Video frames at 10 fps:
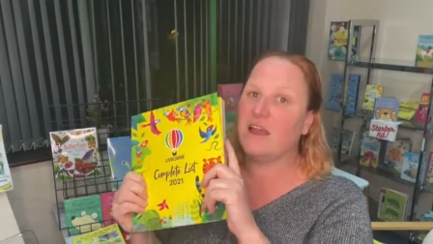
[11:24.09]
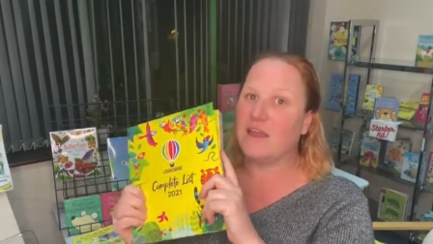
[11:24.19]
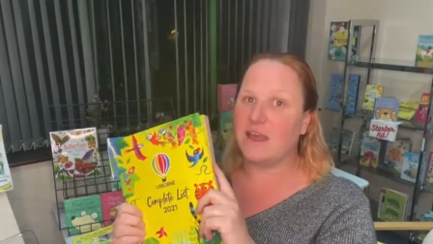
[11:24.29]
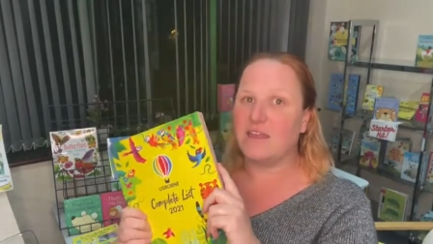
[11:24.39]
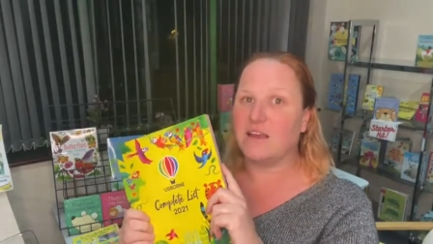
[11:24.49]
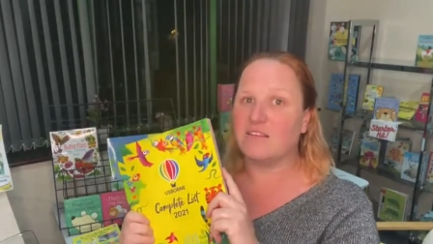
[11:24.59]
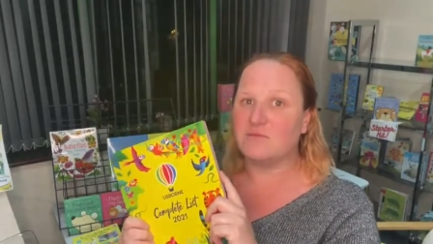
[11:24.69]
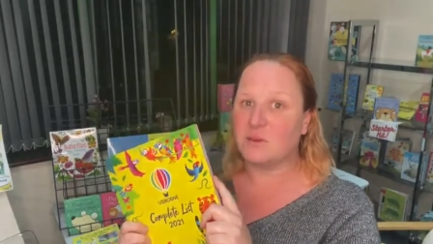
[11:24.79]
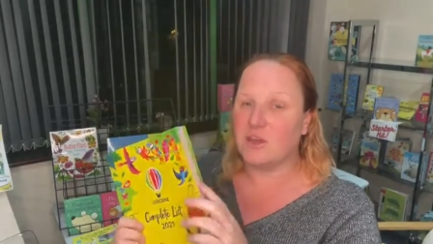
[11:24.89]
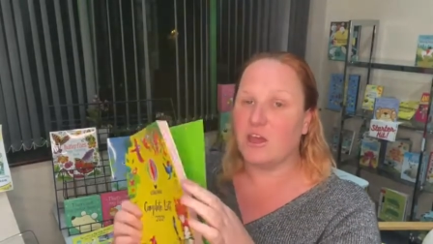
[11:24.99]
let the
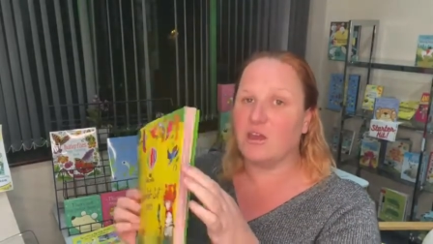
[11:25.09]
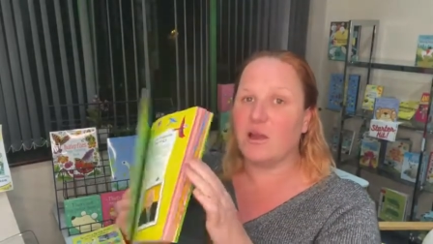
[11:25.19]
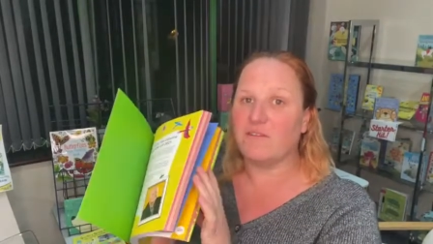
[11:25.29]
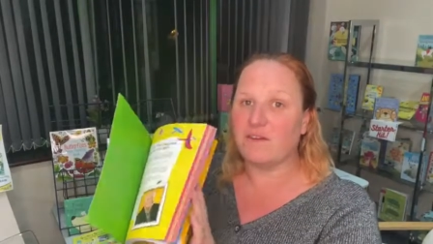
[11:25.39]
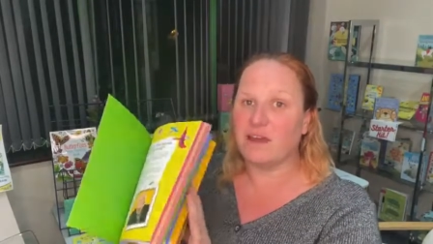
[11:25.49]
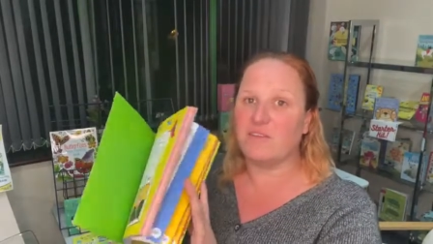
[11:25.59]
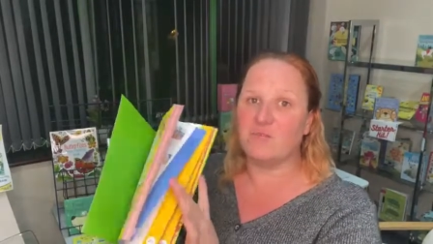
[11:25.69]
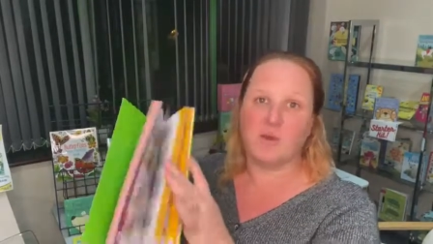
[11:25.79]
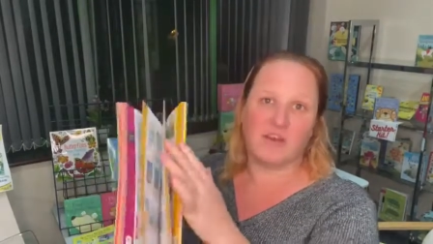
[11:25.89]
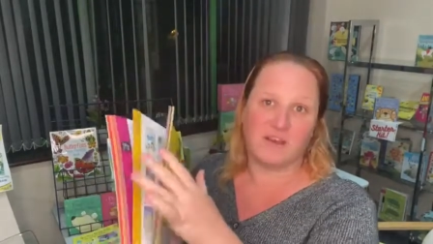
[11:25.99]
customer know, I found this
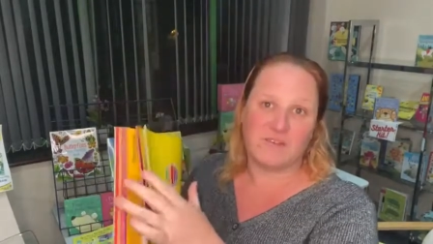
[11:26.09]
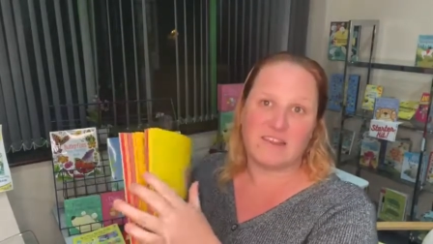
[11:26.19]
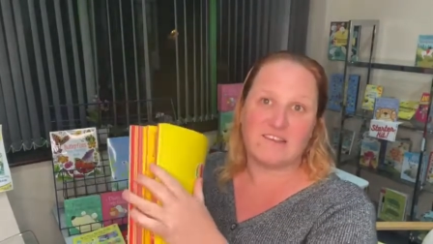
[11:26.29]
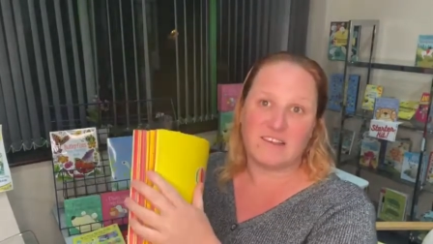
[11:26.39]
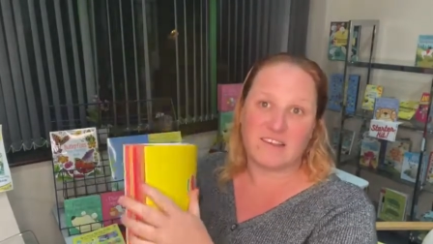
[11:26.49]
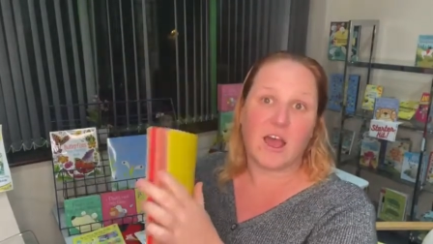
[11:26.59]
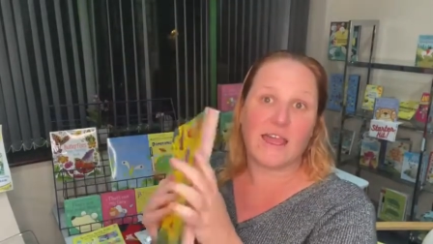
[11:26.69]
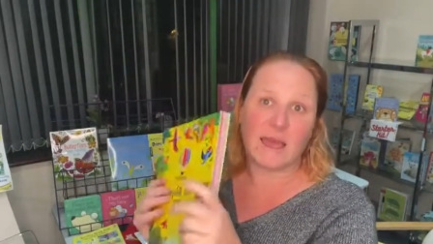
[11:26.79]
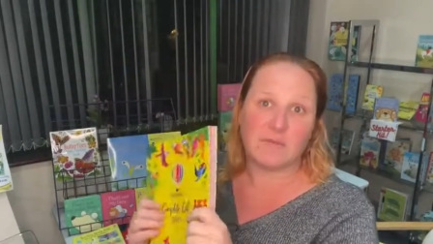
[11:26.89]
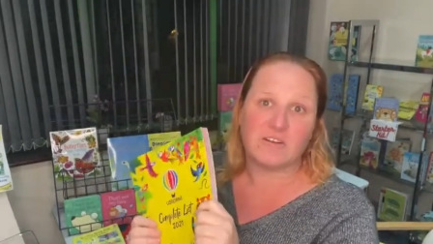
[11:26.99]
book, I think this is, I
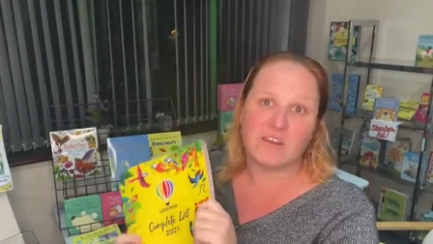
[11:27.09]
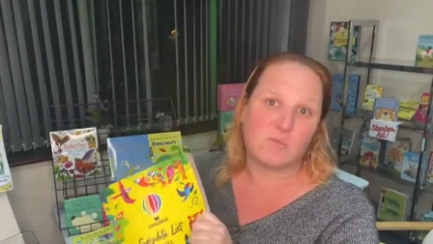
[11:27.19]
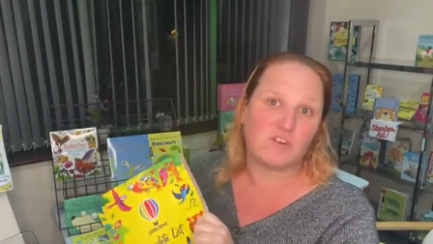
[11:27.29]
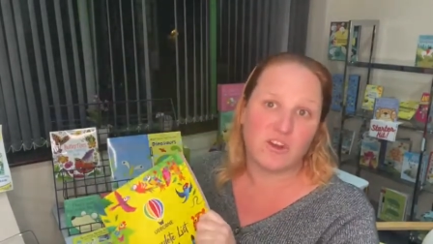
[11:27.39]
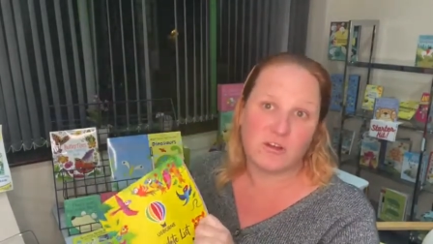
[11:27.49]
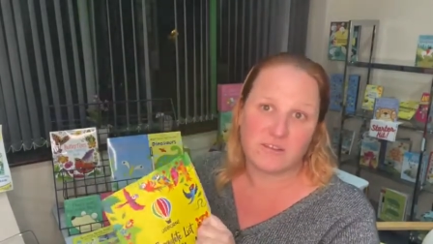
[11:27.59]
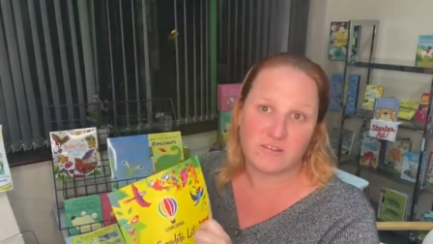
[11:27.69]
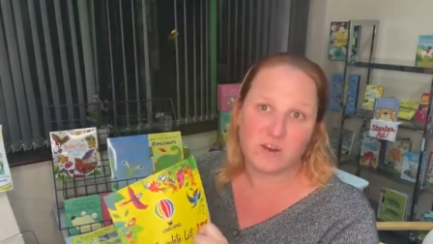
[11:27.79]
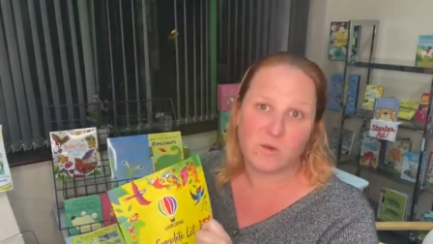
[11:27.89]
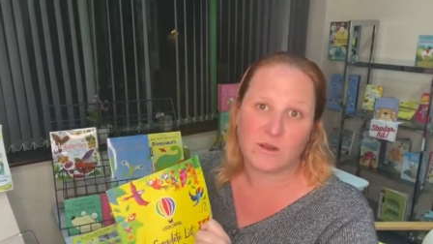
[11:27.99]
am gonna double check the
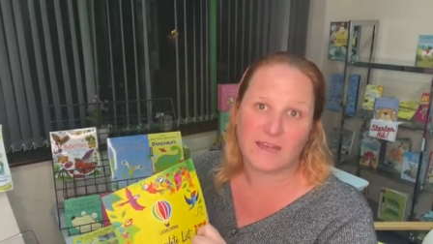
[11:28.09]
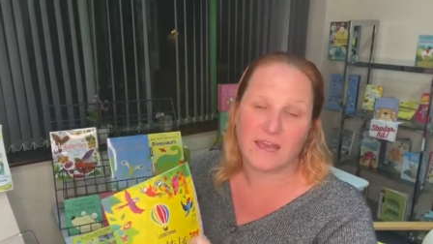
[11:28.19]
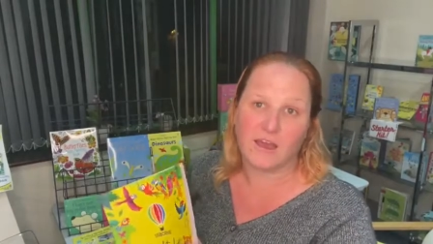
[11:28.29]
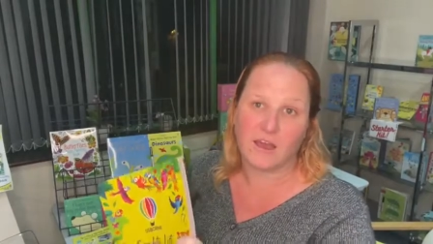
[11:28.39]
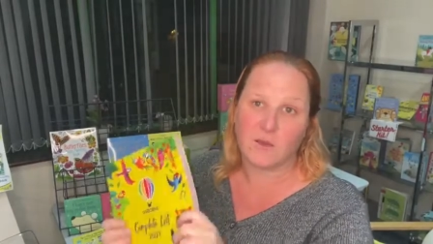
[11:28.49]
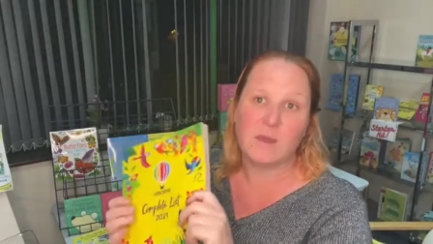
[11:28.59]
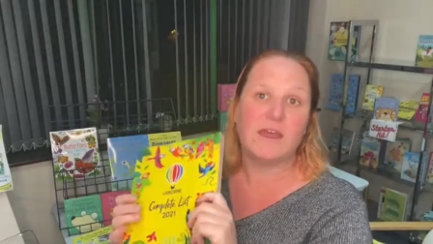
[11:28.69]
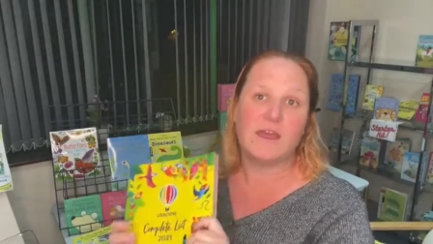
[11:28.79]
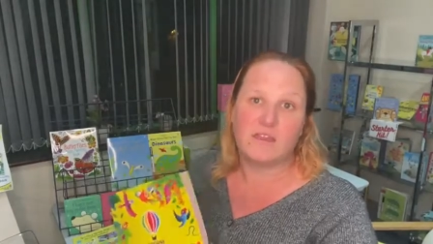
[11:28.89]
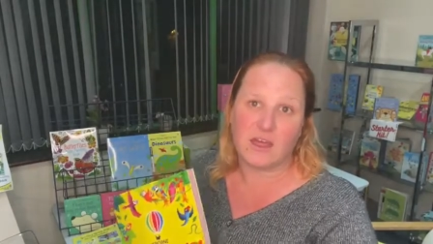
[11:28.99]
stock when I get home,
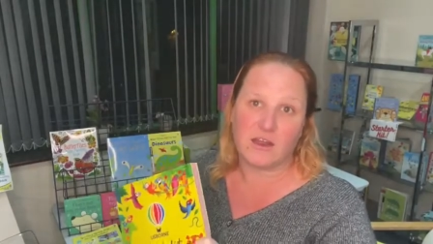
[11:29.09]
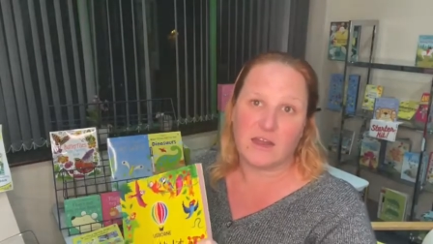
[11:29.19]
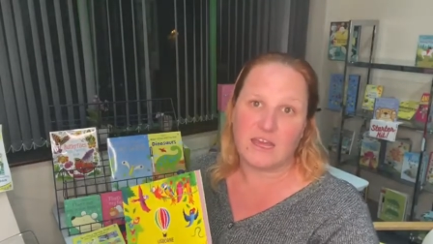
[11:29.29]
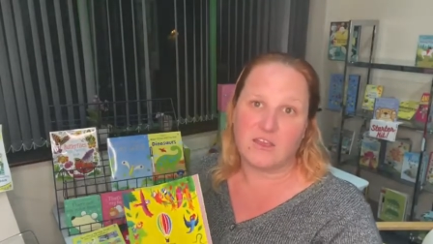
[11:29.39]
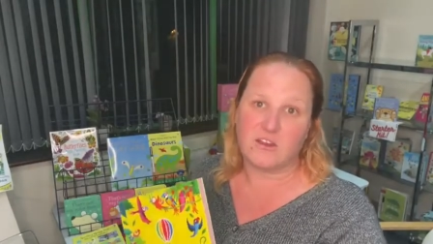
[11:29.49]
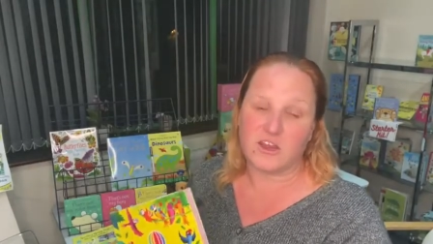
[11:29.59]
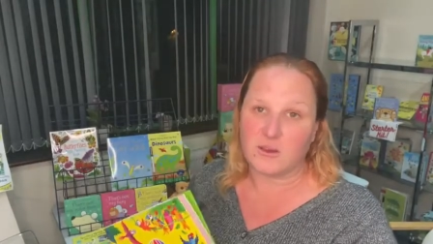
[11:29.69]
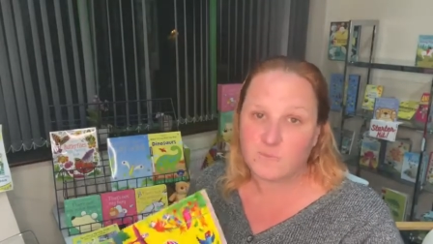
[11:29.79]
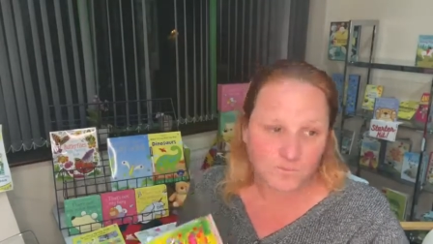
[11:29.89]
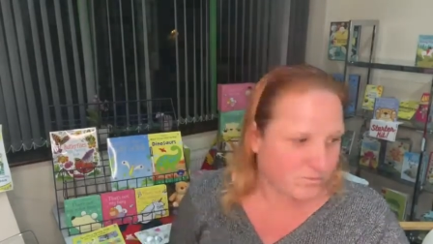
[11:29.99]
then I'll let you know.